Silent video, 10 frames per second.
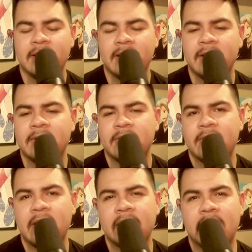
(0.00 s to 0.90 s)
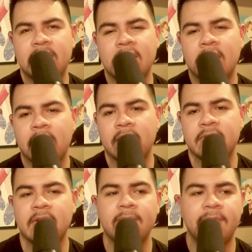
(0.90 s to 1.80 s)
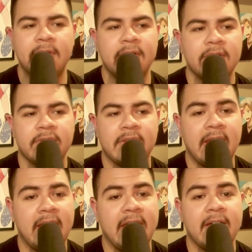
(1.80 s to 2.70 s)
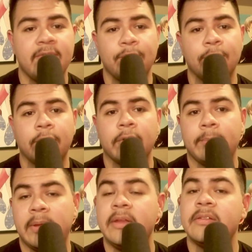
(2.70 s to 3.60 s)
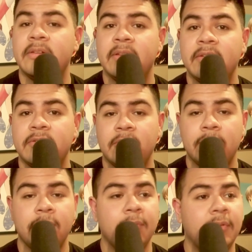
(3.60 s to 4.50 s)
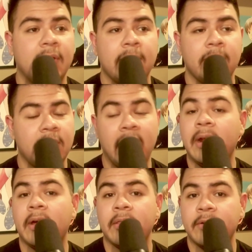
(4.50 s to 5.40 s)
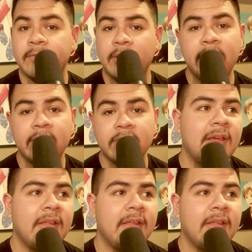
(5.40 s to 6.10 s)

And I understand that there are some figures that have more painting to them than other figures.